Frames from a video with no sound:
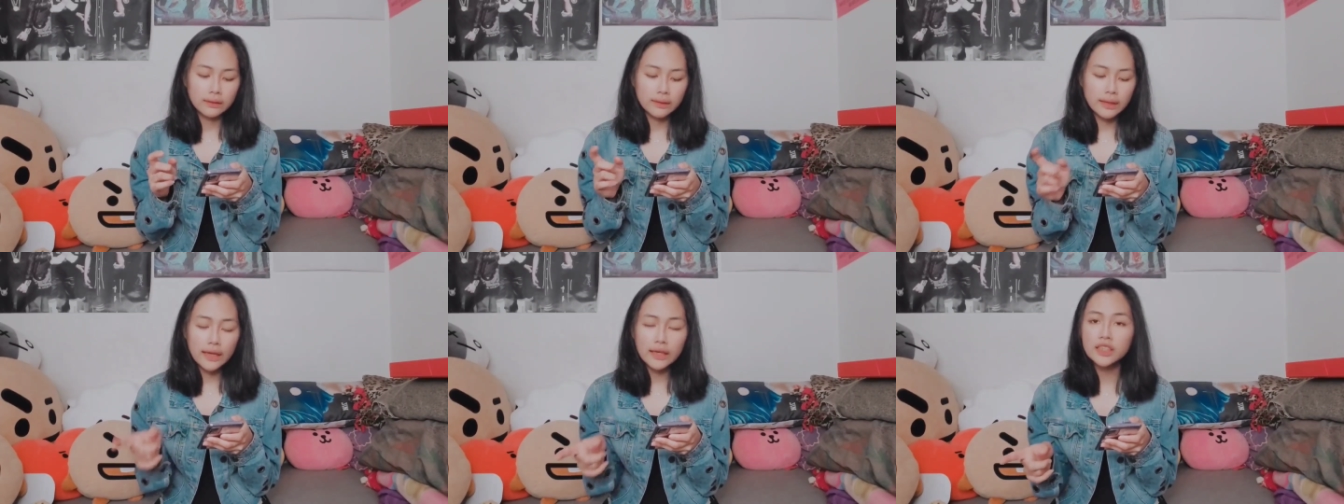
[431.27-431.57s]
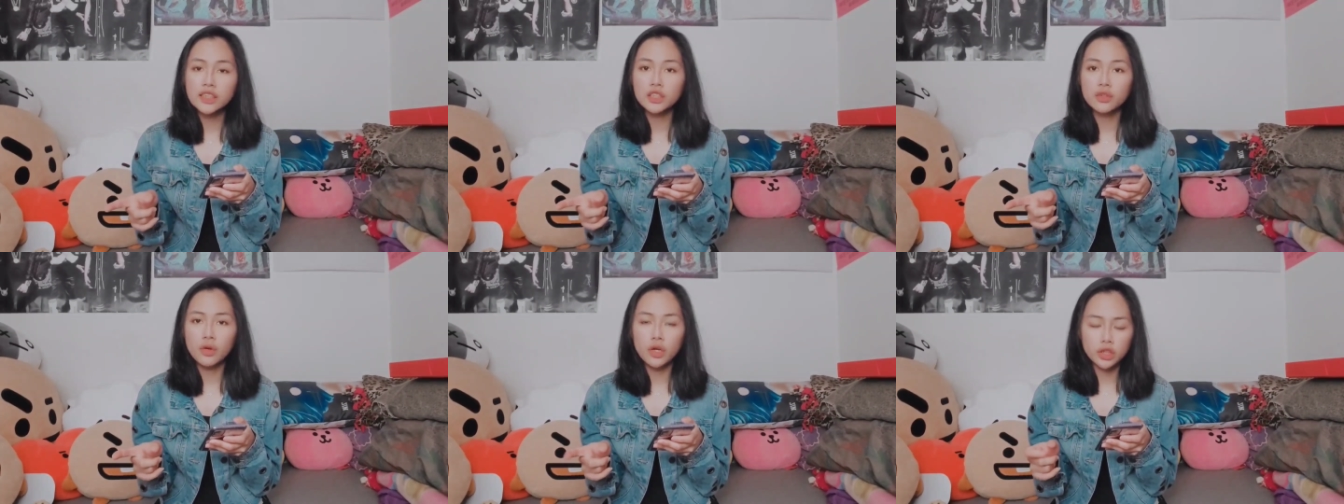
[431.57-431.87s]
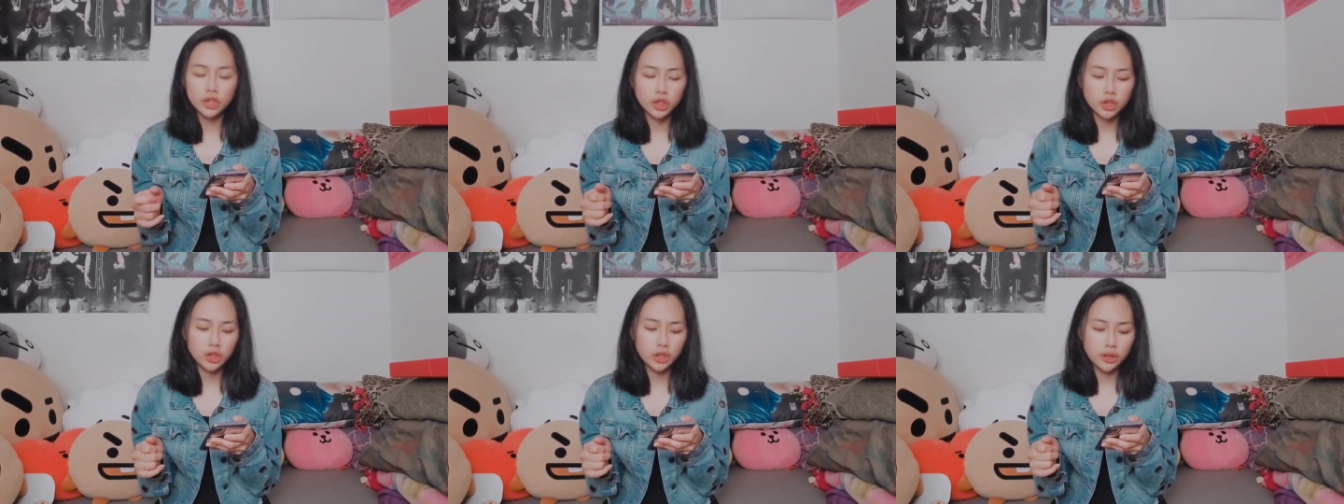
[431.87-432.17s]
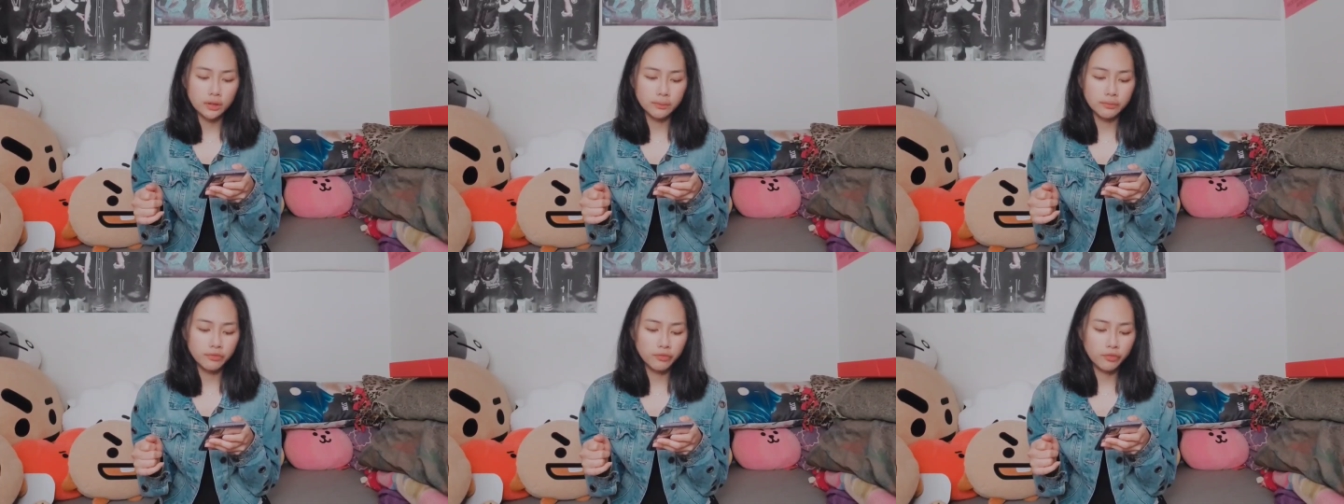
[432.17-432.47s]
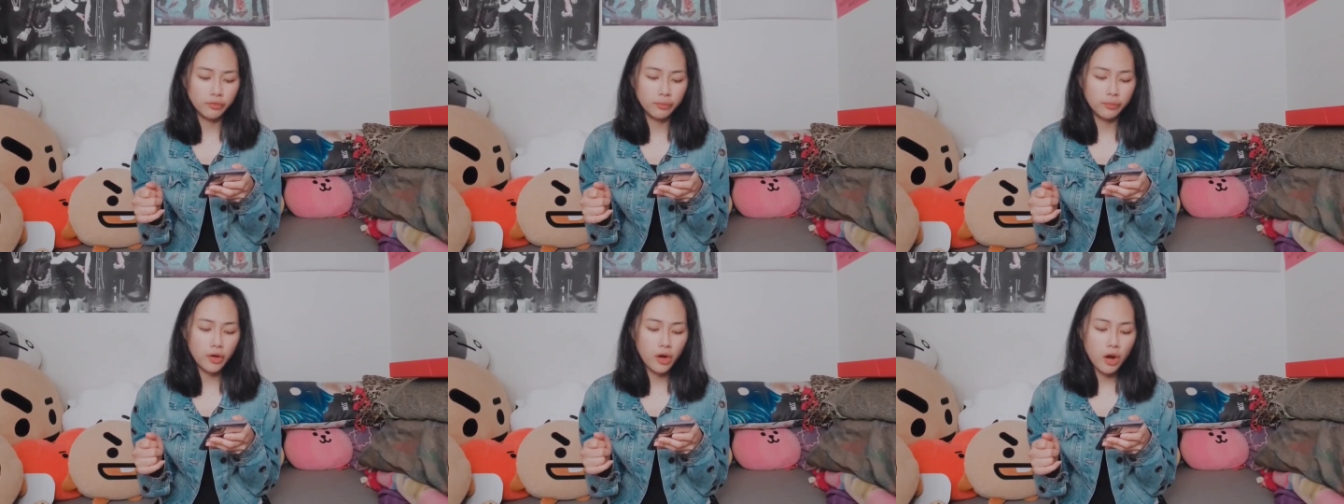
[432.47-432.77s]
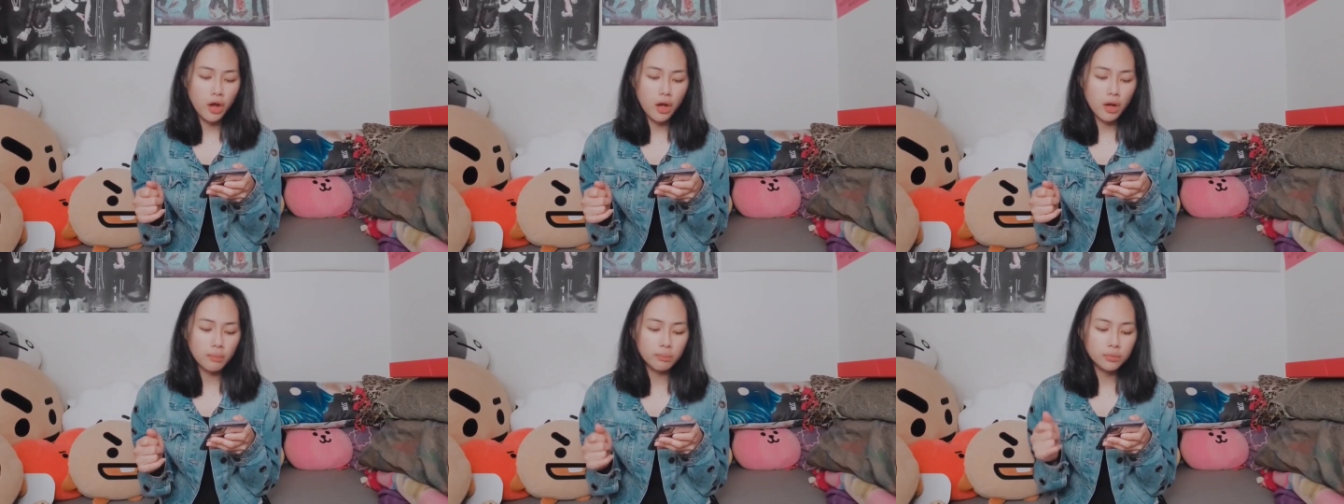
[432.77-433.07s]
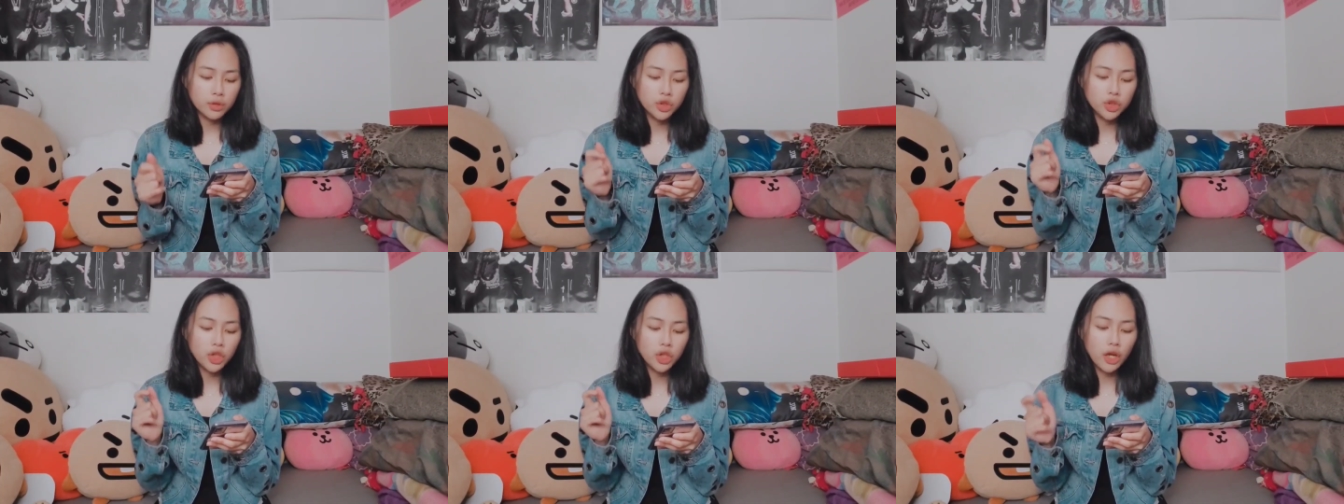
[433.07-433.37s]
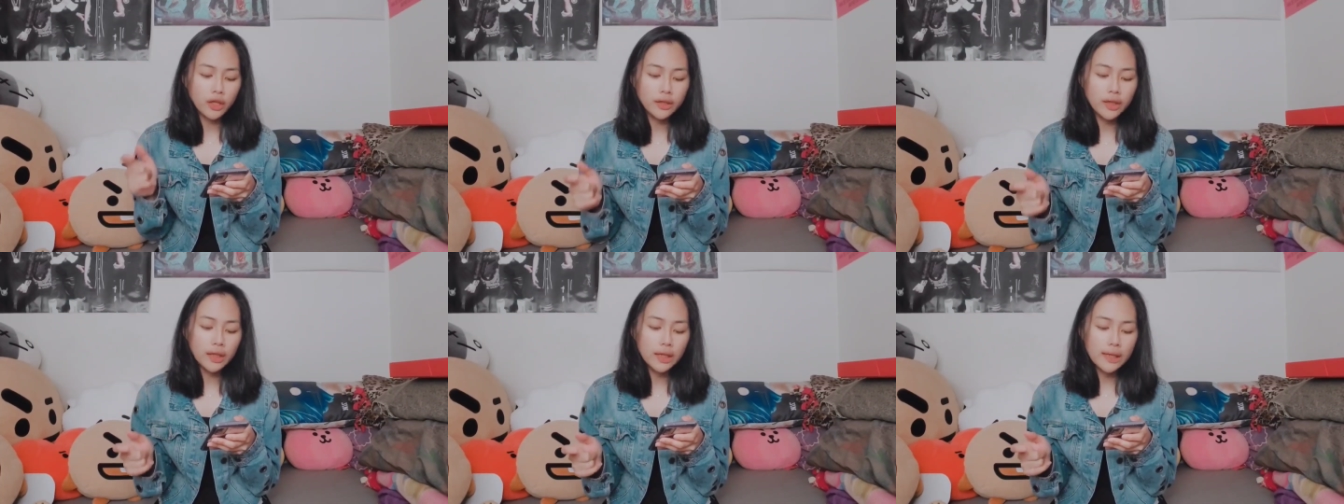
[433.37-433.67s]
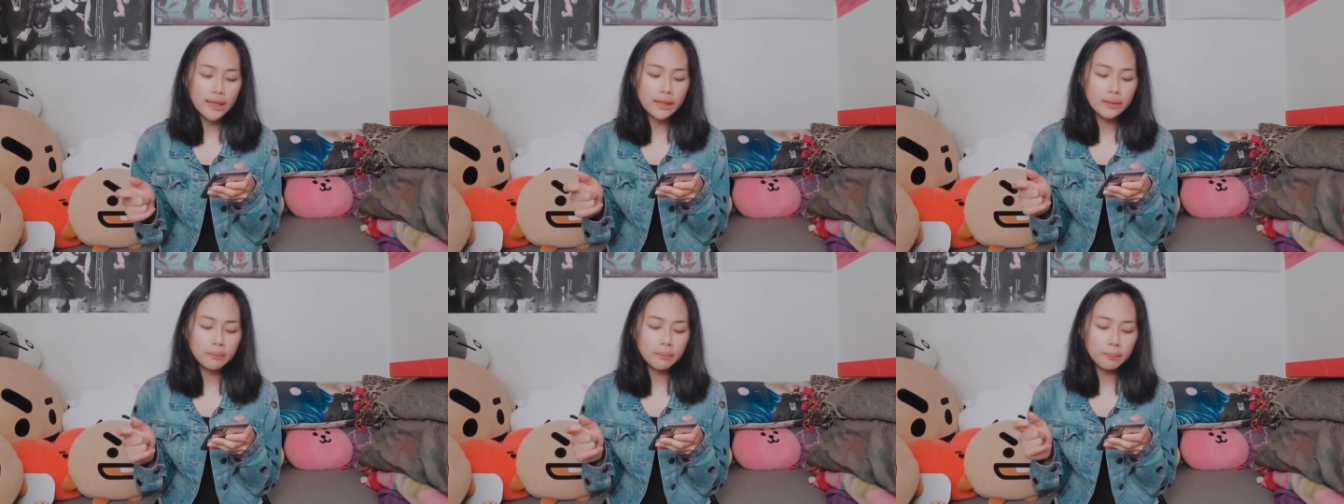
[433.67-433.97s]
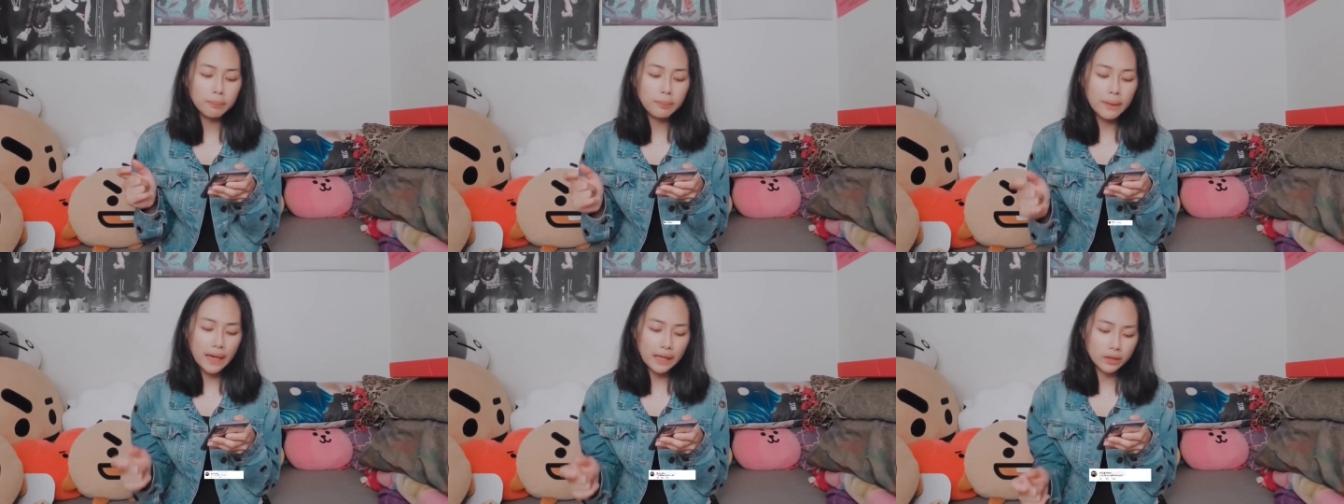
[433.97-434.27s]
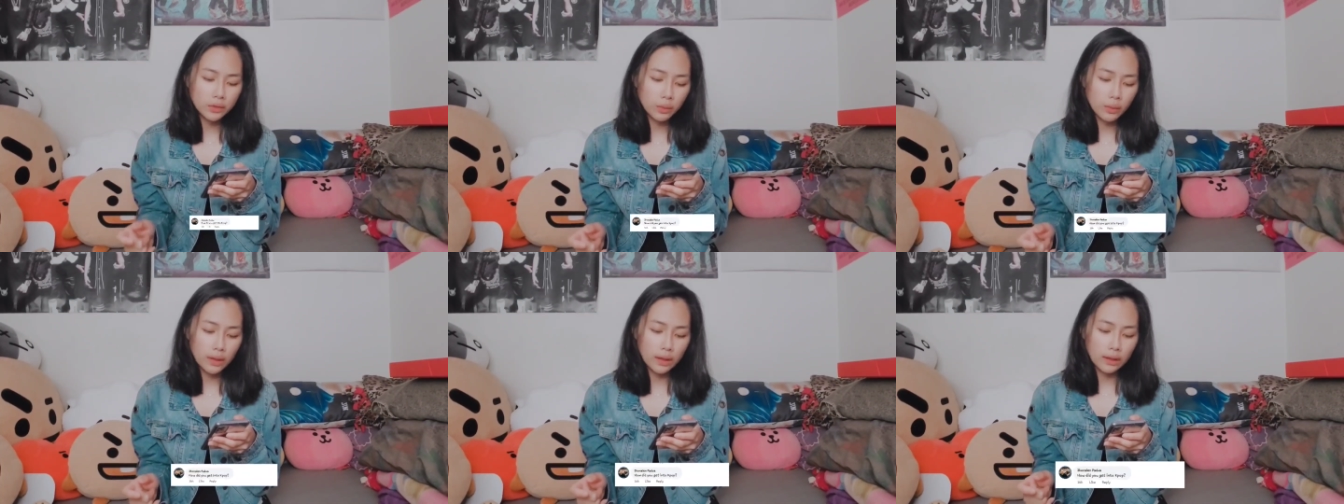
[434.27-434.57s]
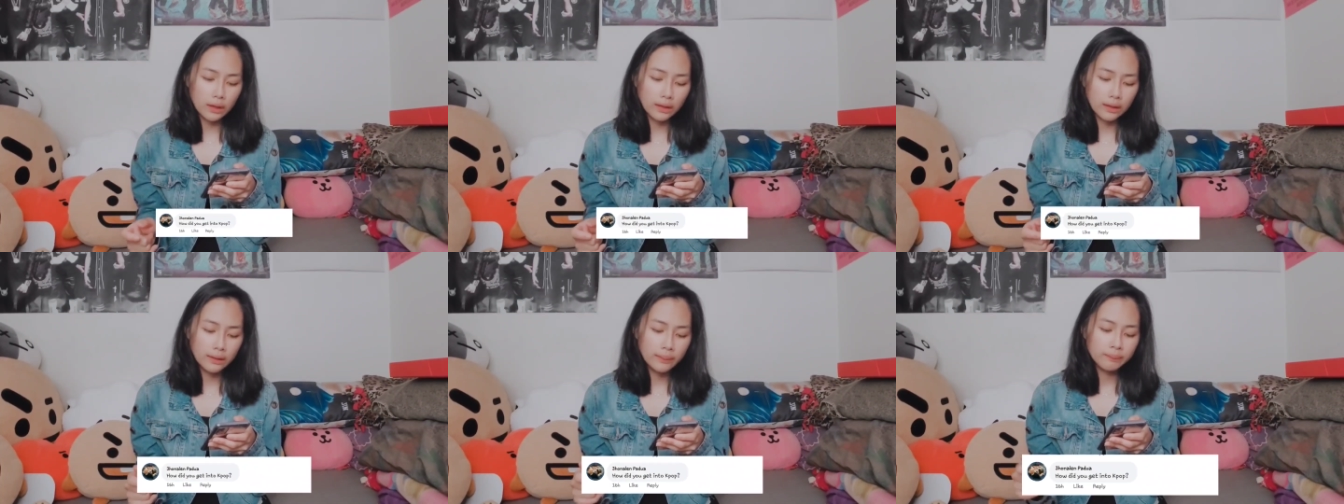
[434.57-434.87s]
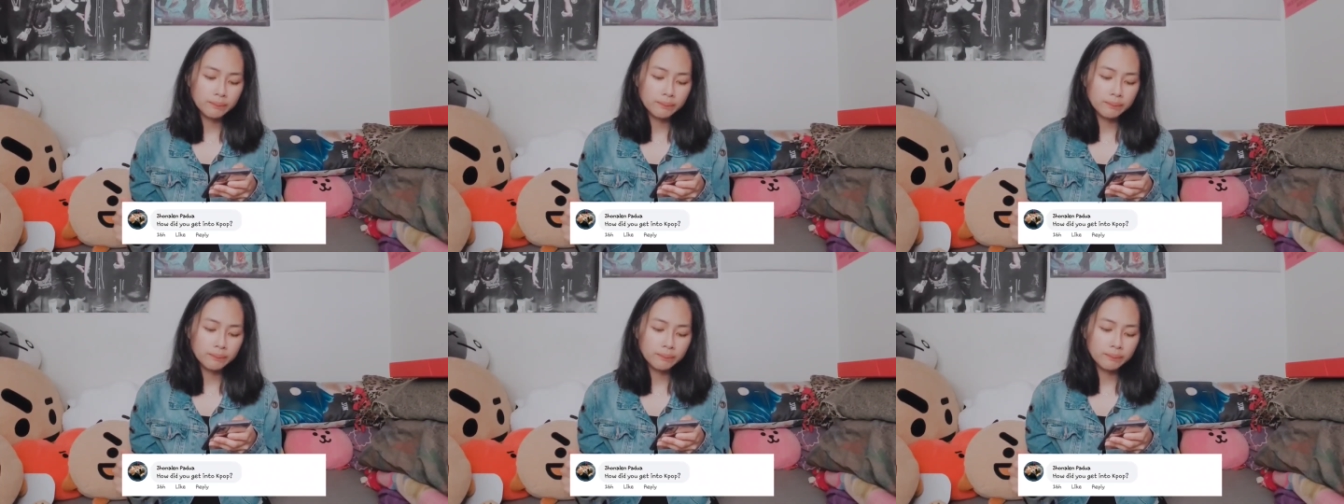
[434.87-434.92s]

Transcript: Next question from Jonalyn Padua.